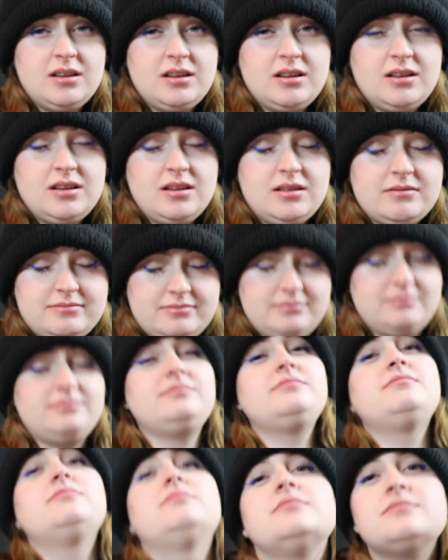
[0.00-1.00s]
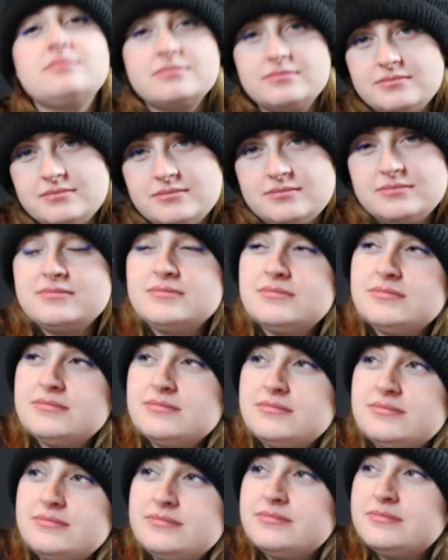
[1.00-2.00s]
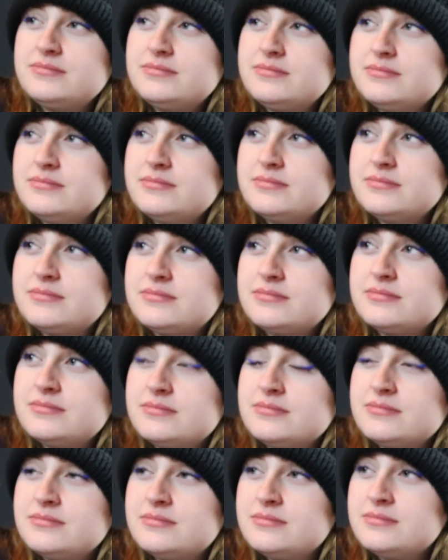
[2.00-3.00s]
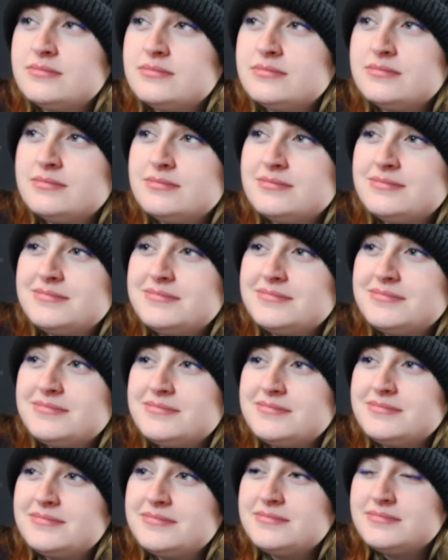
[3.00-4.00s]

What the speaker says: [no speech]